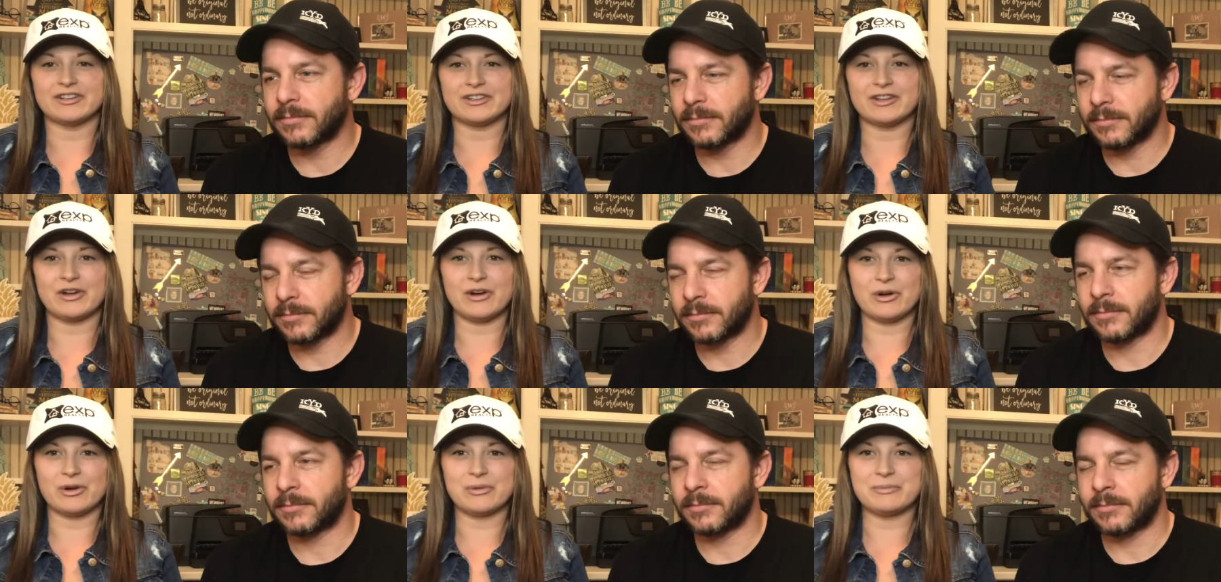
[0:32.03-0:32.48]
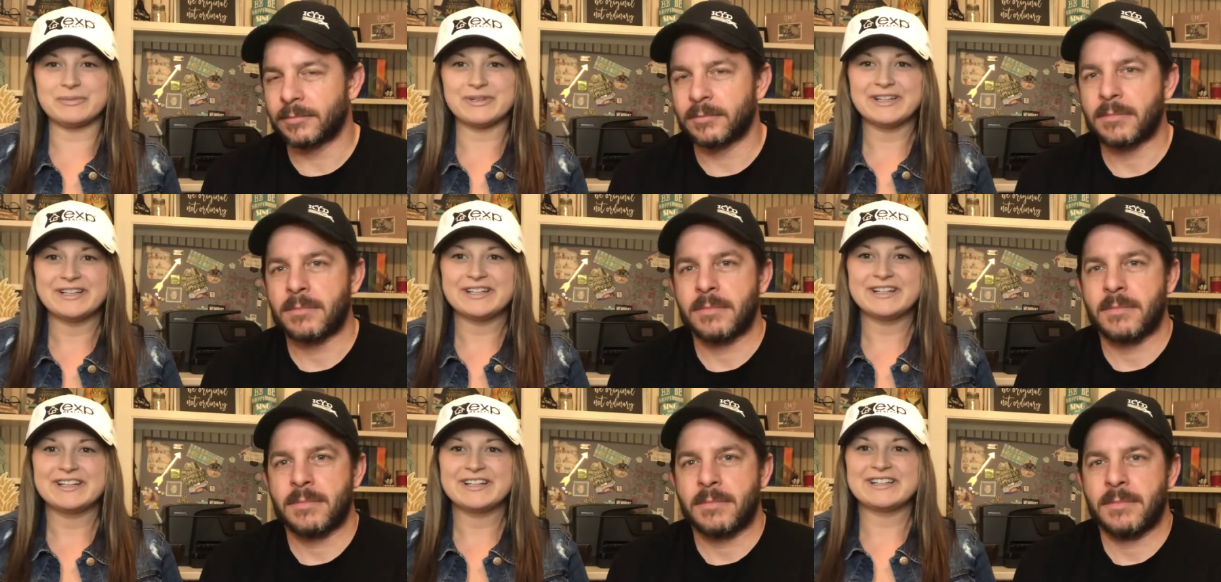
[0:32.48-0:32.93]
Speaker 1: on the home?
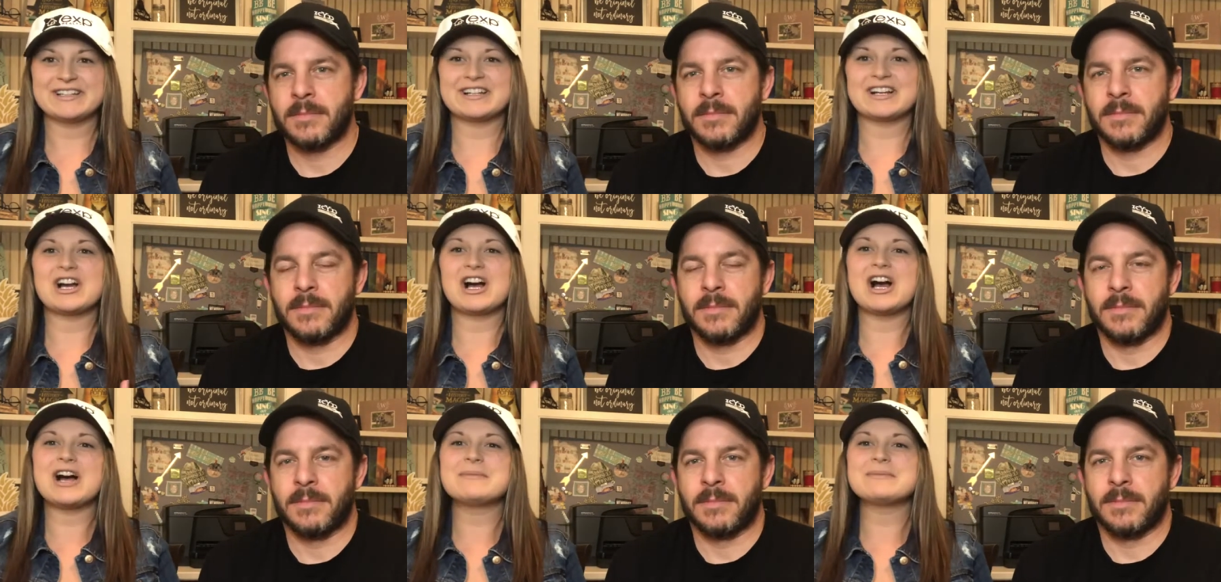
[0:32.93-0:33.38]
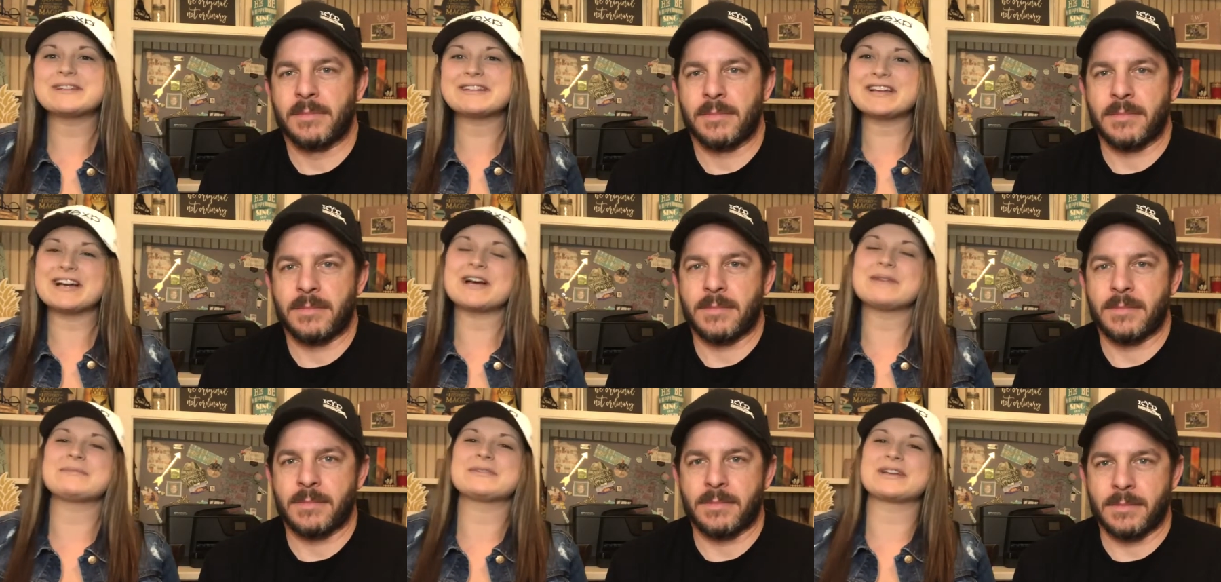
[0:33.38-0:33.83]

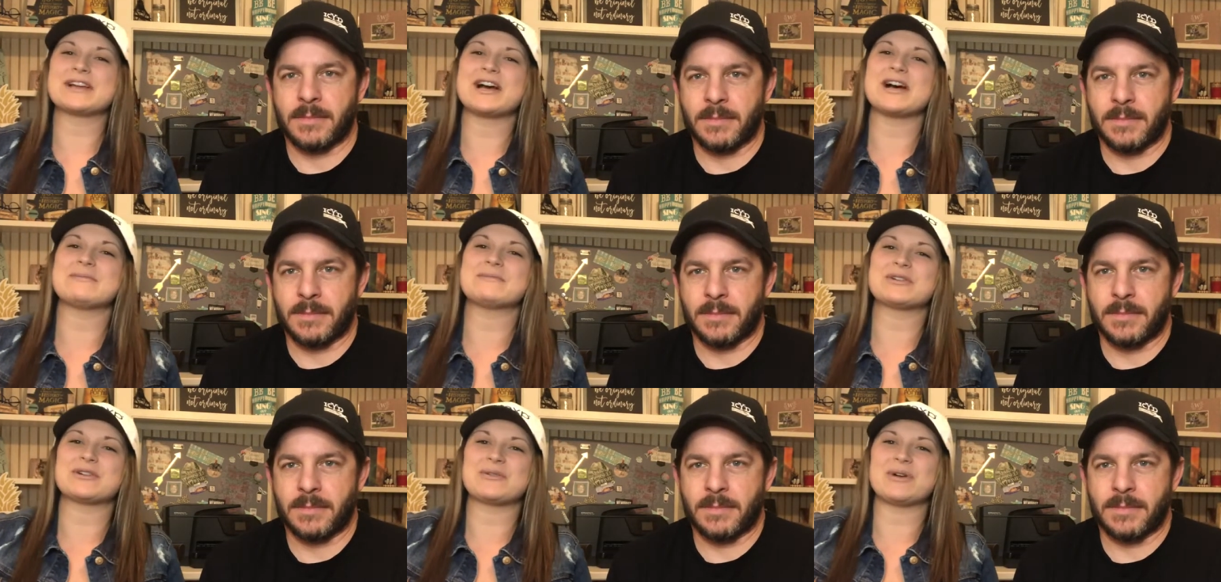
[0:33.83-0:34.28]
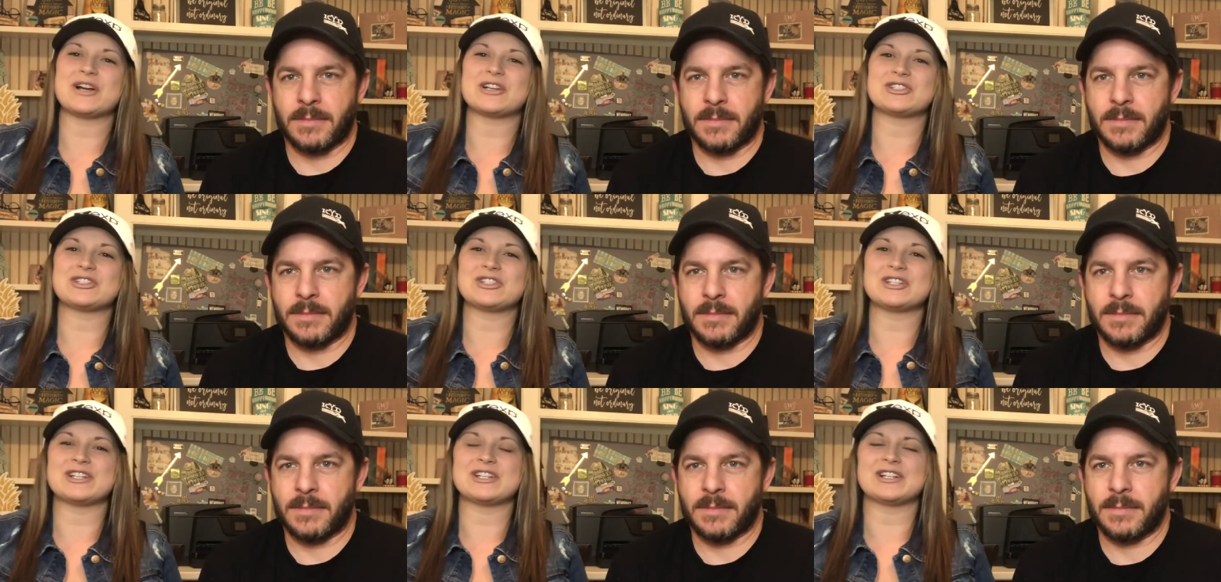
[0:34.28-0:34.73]
Common, common, common
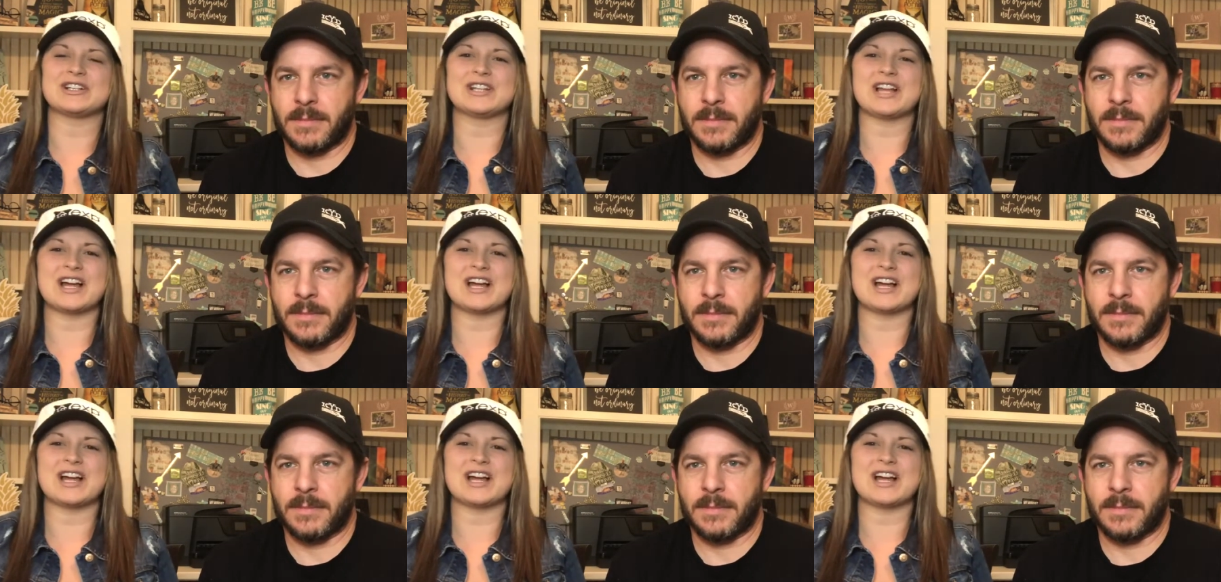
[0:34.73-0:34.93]
question. A